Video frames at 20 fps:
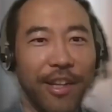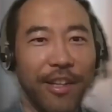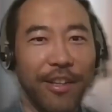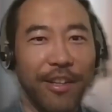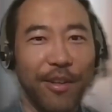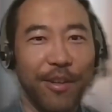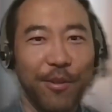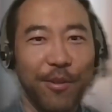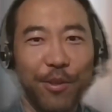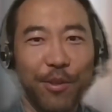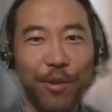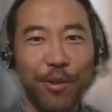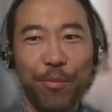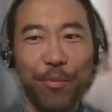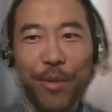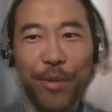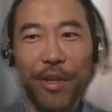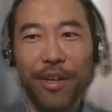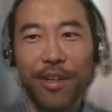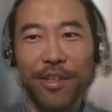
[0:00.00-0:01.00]
also
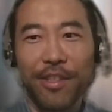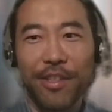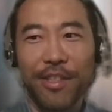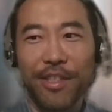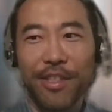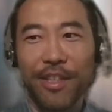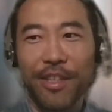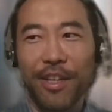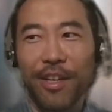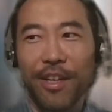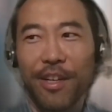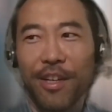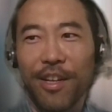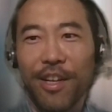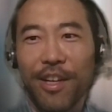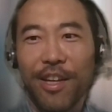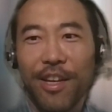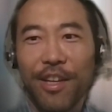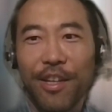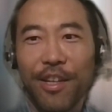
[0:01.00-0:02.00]
because
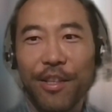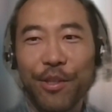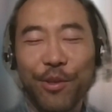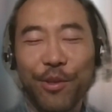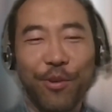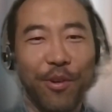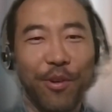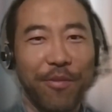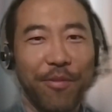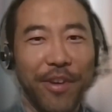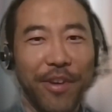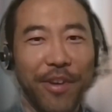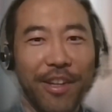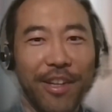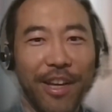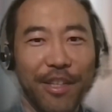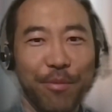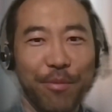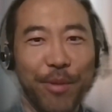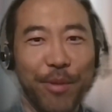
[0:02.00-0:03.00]
New York Fed
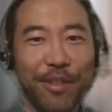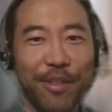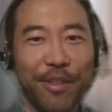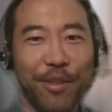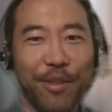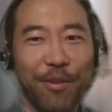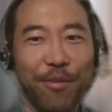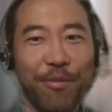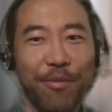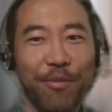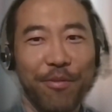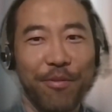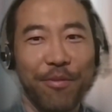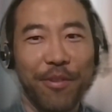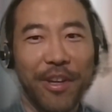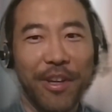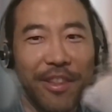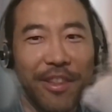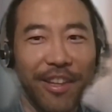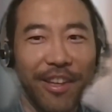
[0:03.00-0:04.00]
has been so
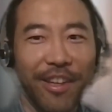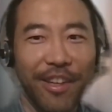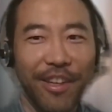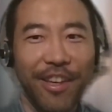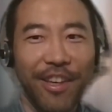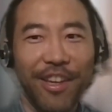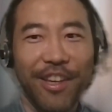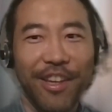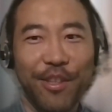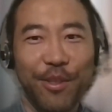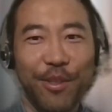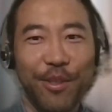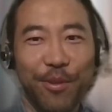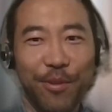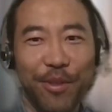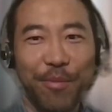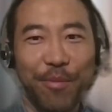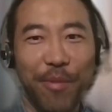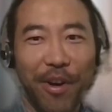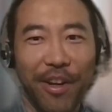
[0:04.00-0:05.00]
friendly to
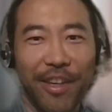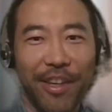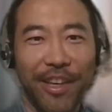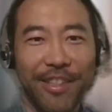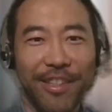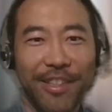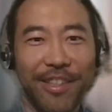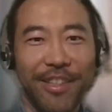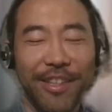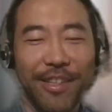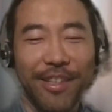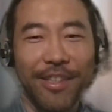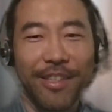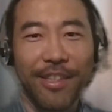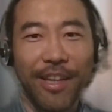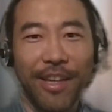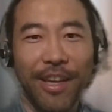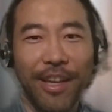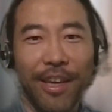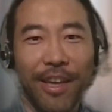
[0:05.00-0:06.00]
the market,
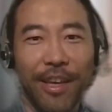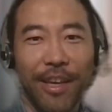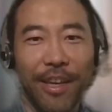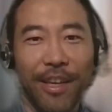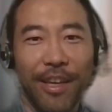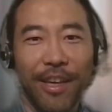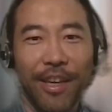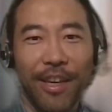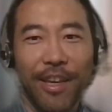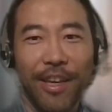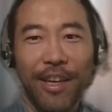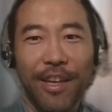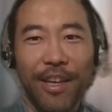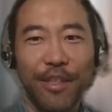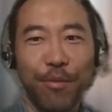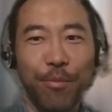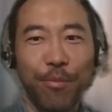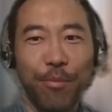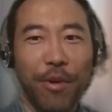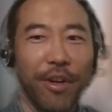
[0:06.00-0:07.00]
the
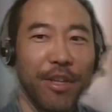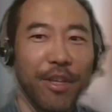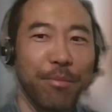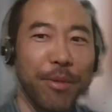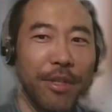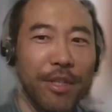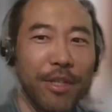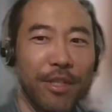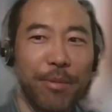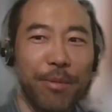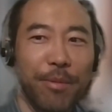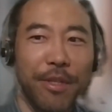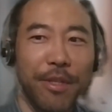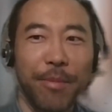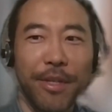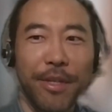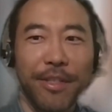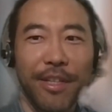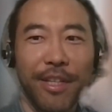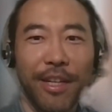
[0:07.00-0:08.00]
market participant
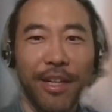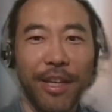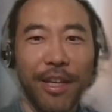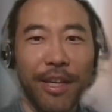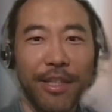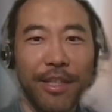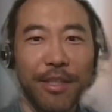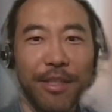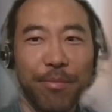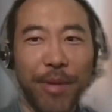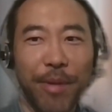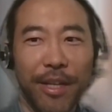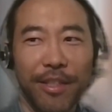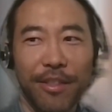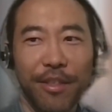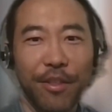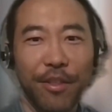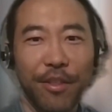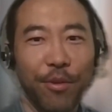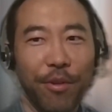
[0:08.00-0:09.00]
basically expected
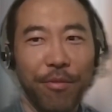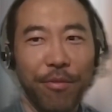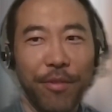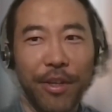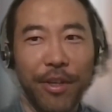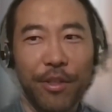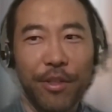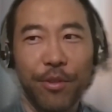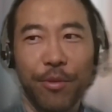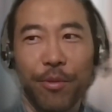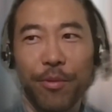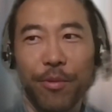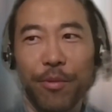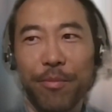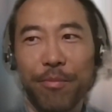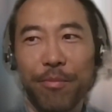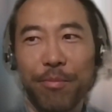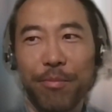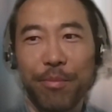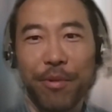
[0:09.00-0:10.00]
the New York Fed to
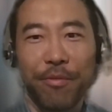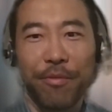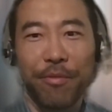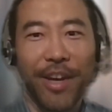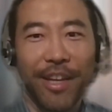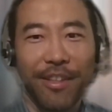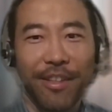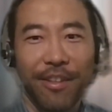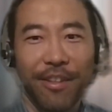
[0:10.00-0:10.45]
provide